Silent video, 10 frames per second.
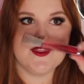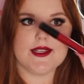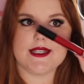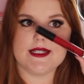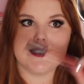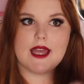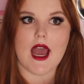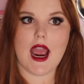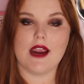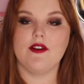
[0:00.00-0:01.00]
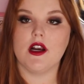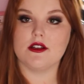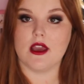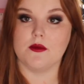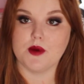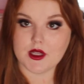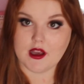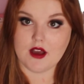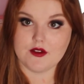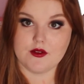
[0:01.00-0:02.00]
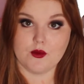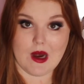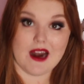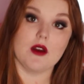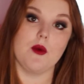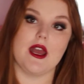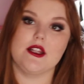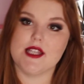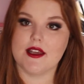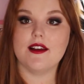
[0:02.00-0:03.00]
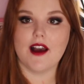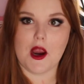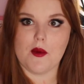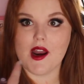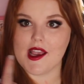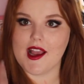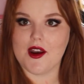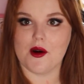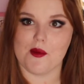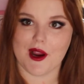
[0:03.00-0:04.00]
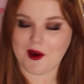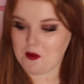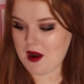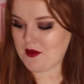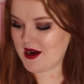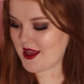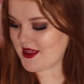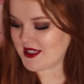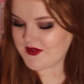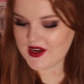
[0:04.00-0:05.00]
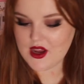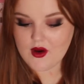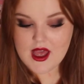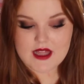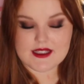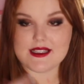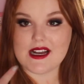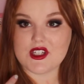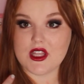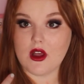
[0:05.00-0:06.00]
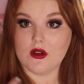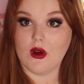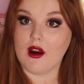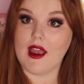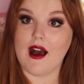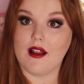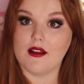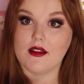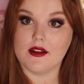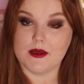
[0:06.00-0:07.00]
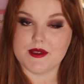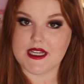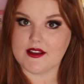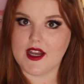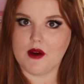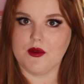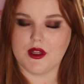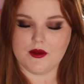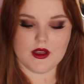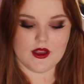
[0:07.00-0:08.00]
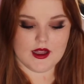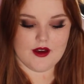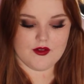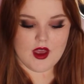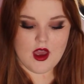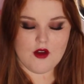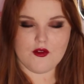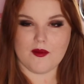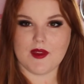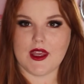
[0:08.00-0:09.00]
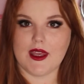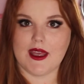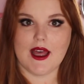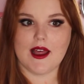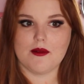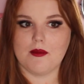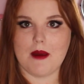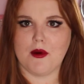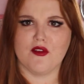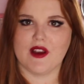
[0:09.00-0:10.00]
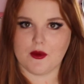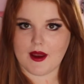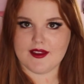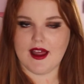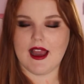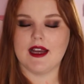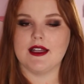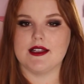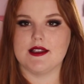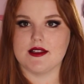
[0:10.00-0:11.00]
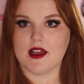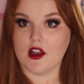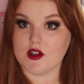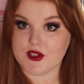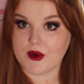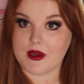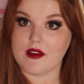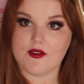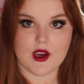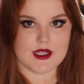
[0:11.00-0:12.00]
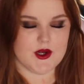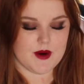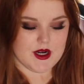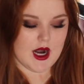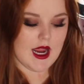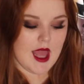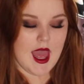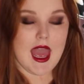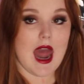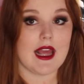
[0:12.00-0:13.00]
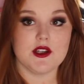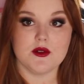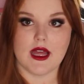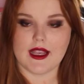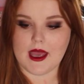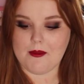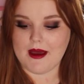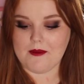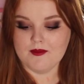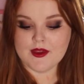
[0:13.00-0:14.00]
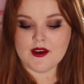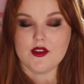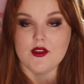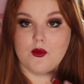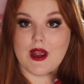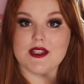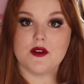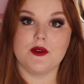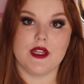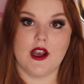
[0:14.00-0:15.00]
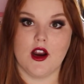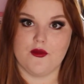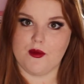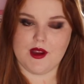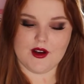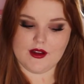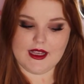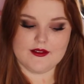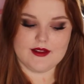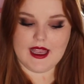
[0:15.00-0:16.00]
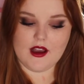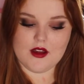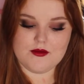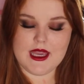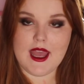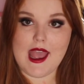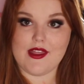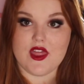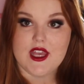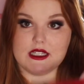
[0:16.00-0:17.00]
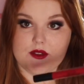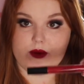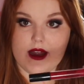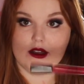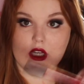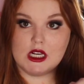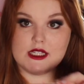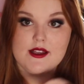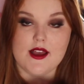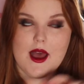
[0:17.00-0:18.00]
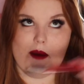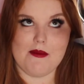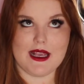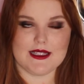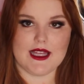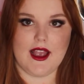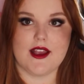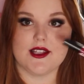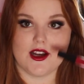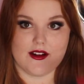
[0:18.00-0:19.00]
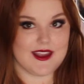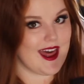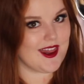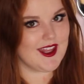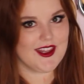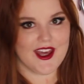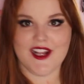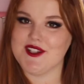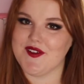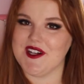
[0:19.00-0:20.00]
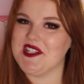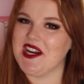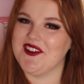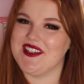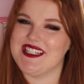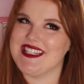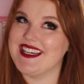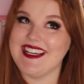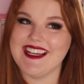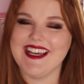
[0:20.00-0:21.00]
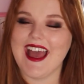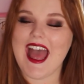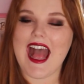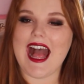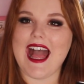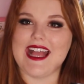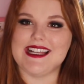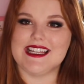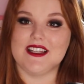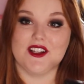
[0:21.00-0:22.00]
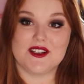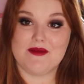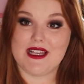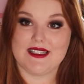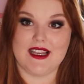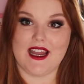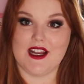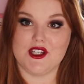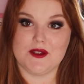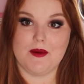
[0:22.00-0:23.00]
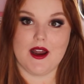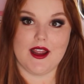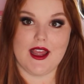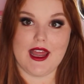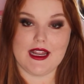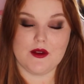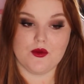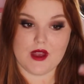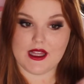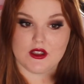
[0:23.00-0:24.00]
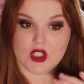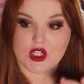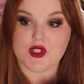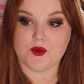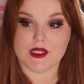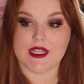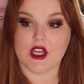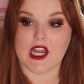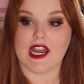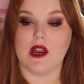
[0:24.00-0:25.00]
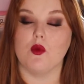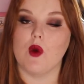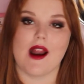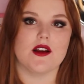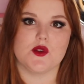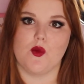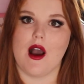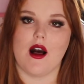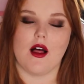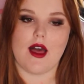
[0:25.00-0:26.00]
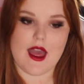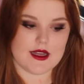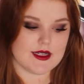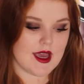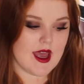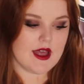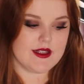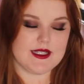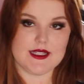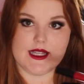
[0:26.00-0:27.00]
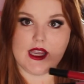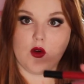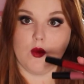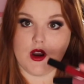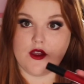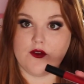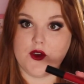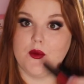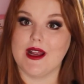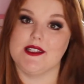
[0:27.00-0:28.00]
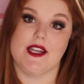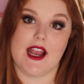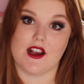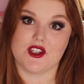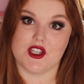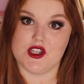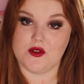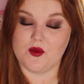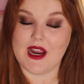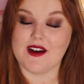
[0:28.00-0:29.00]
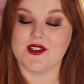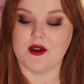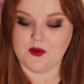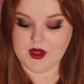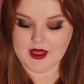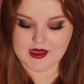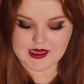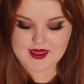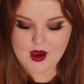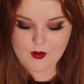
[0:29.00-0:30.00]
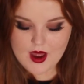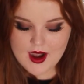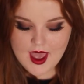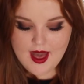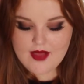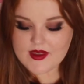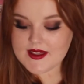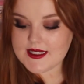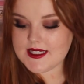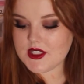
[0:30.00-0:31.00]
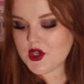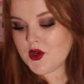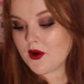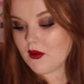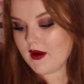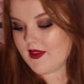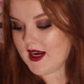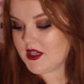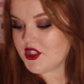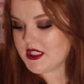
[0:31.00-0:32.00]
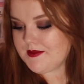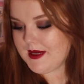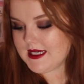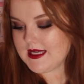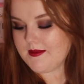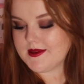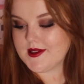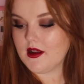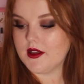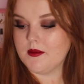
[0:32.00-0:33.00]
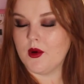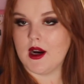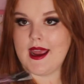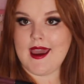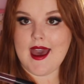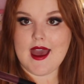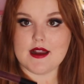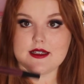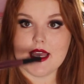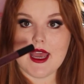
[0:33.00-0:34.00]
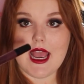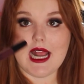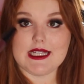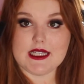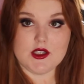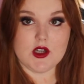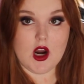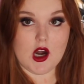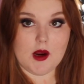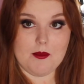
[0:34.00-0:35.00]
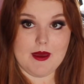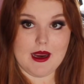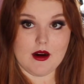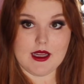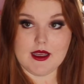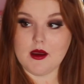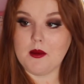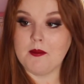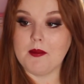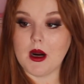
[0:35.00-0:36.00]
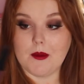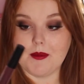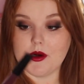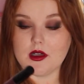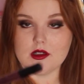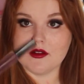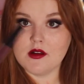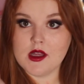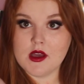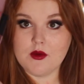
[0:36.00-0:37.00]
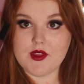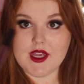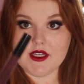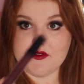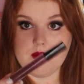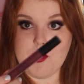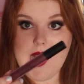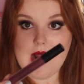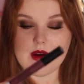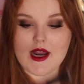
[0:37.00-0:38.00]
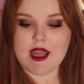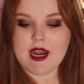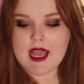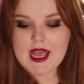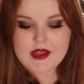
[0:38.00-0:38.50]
I have a hard time pulling off wearing red. Ironic, I know I'm wearing a red one in this video. This is actually a L'Oreal lipstick that I really, really love from the My Perfect Red line. This is the color Zoe, if you guys are wondering. And I do like it, but reds are really hard for me to like on me, and this red looks amazing. I saw it on Kathleen Lights first, obviously, and it looked amazing, and I just bought it, and it looks really good, and it wears well, and this is like one of the few reds that I actually do wear, so I really like that one. And then this is a newer one that I just picked up. It's called Amore, and it's a dark berry purple with a hint of brown in it.